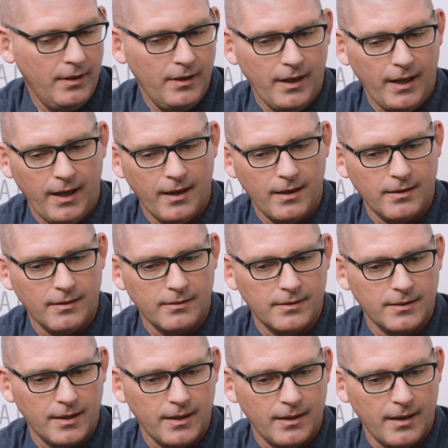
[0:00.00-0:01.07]
And
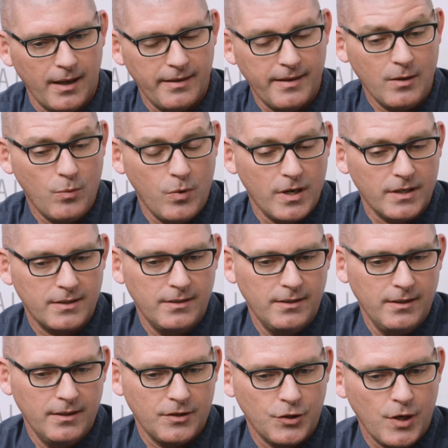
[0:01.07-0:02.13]
I think what
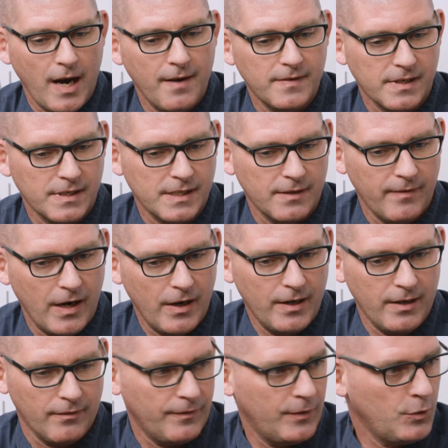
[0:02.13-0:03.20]
drives the severity
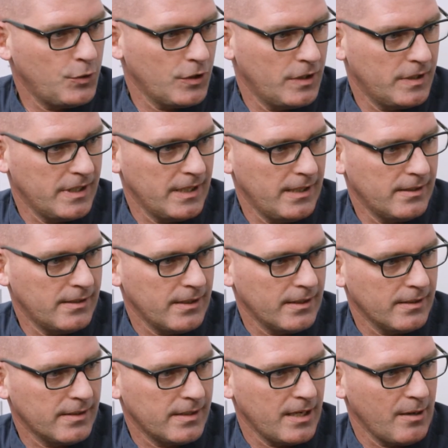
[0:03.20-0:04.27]
of future disease
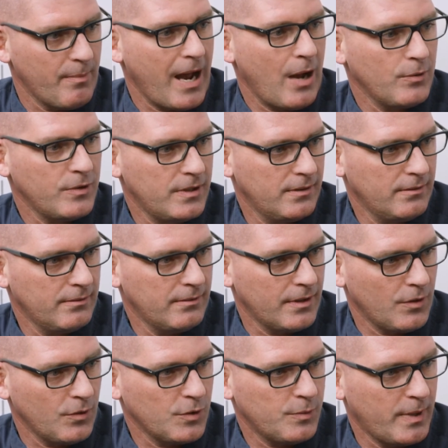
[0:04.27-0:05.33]
is the amount that
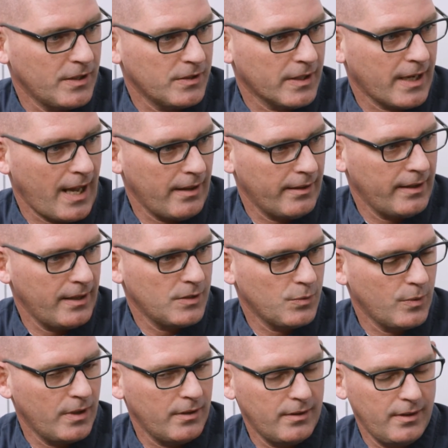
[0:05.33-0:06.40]
those pigs are colonized
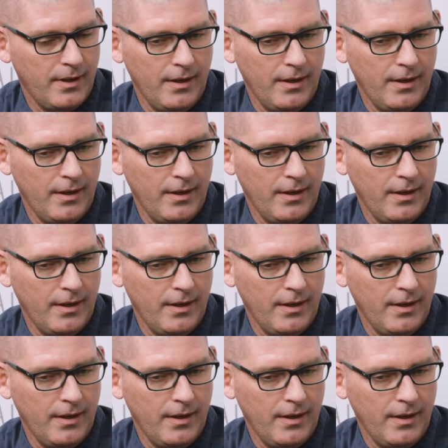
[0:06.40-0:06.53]
with.